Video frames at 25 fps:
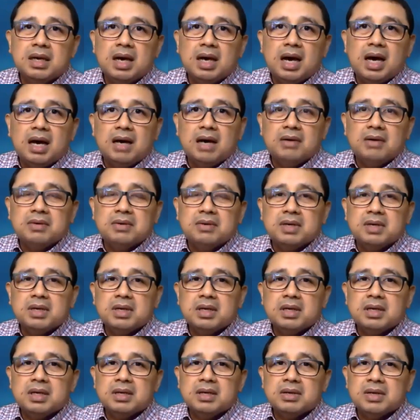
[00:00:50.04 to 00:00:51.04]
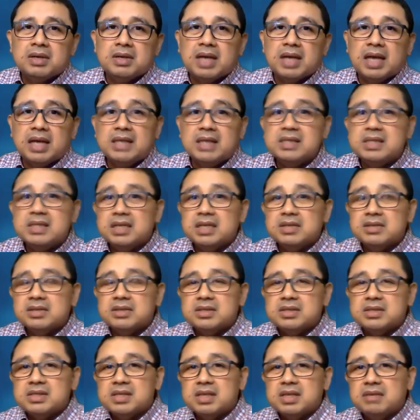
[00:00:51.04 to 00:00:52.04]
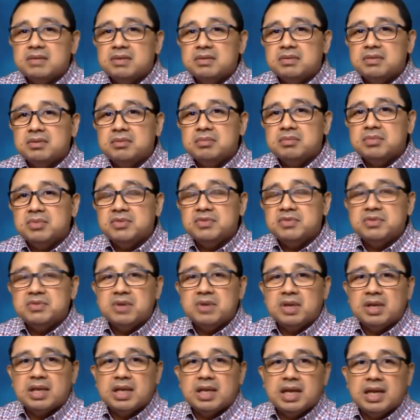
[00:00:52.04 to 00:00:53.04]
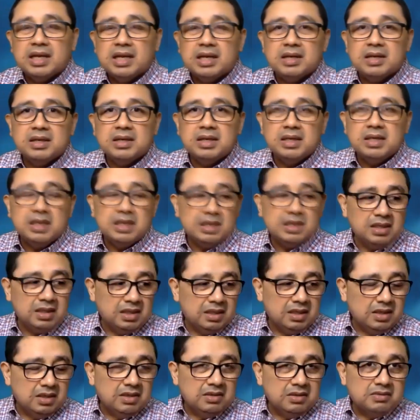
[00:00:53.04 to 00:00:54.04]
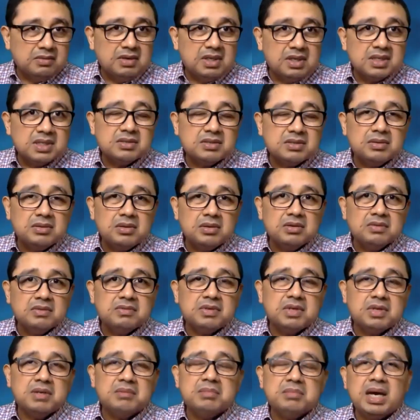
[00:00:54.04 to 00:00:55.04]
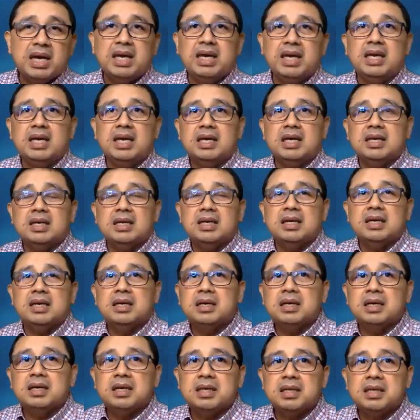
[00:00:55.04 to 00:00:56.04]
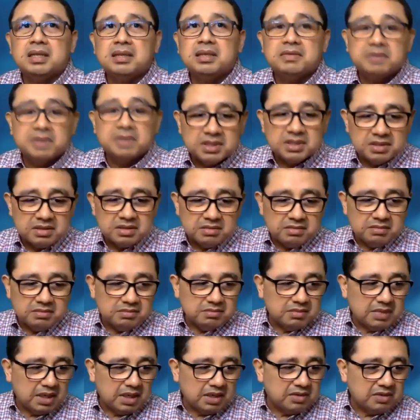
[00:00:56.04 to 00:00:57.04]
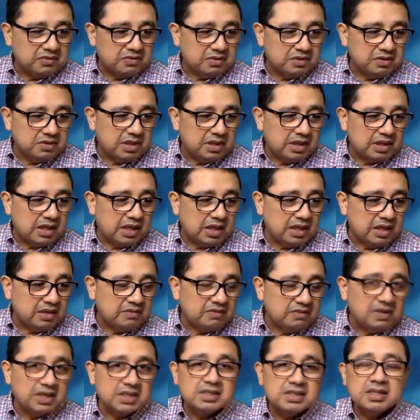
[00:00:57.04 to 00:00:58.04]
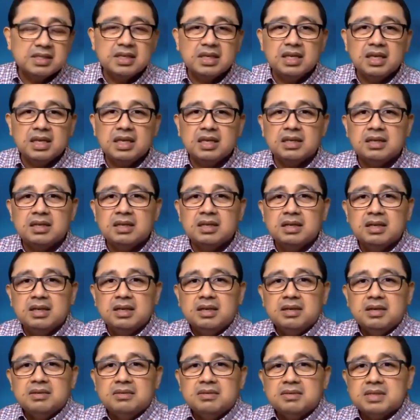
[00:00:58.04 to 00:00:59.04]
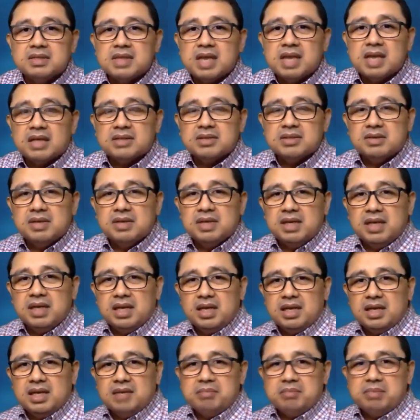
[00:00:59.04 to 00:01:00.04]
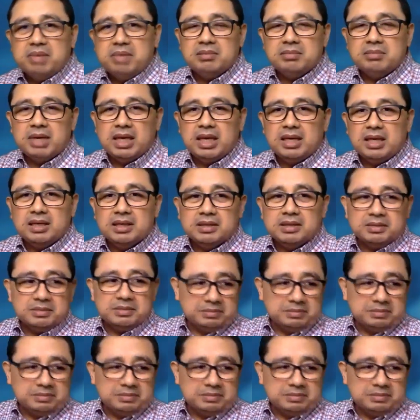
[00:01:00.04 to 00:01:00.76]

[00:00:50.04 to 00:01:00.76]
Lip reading: our organization said we would move to online learning was to look for a mic. The first microphone that I invested in was actually a lapel mic.